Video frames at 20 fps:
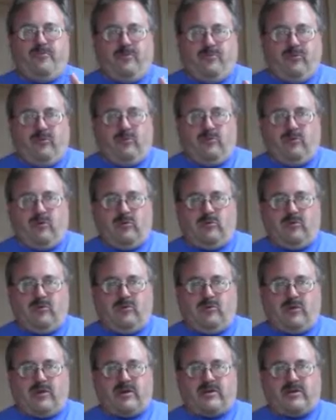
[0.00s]

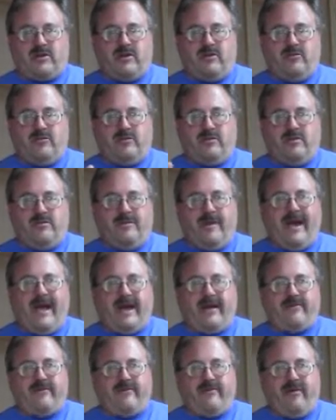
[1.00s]
We'll work the glue to the
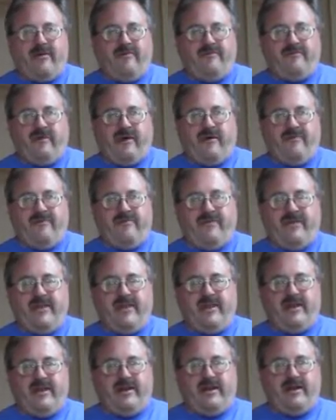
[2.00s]
back of
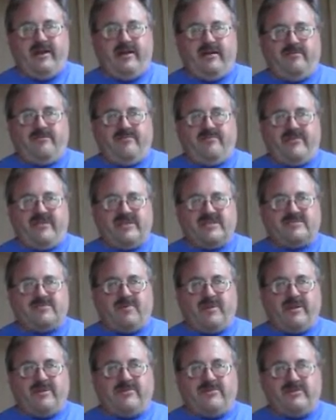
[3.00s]
the
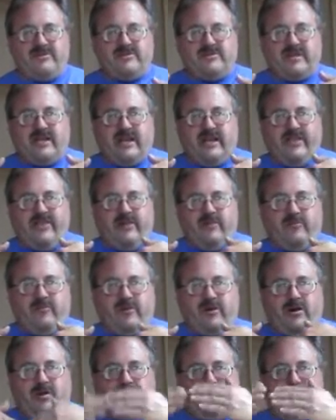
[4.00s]
splinters, and then
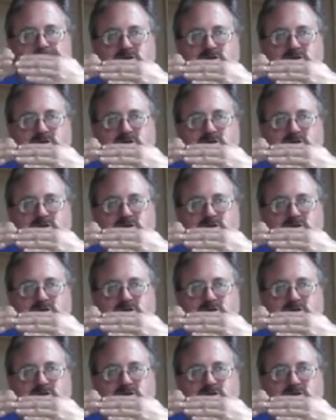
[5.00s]
we're going to